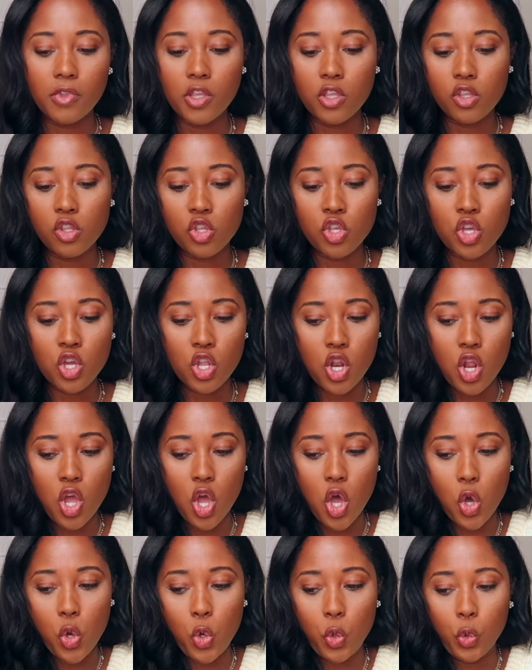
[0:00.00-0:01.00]
you
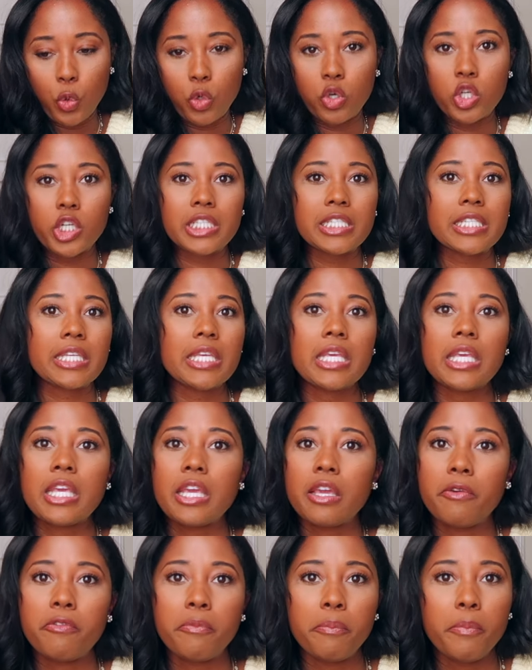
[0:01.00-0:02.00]
know,
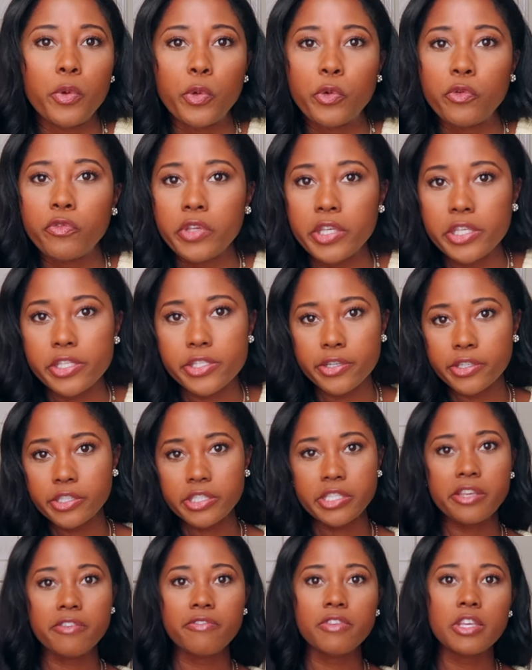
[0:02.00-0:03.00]
critiquing movies or
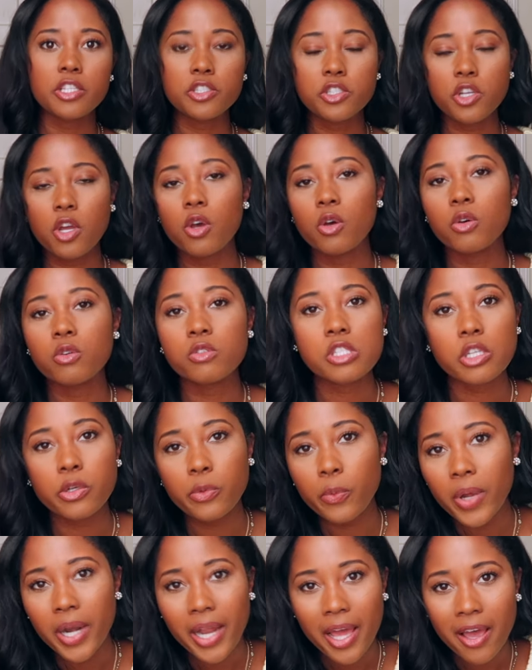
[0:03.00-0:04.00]
TV shows
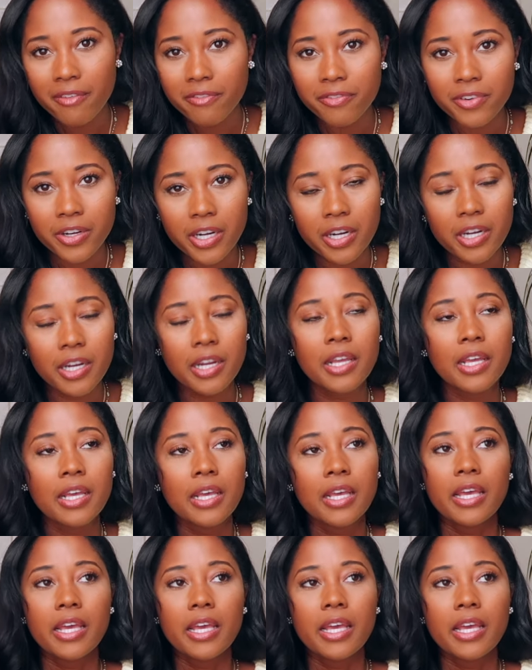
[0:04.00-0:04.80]
or whatever,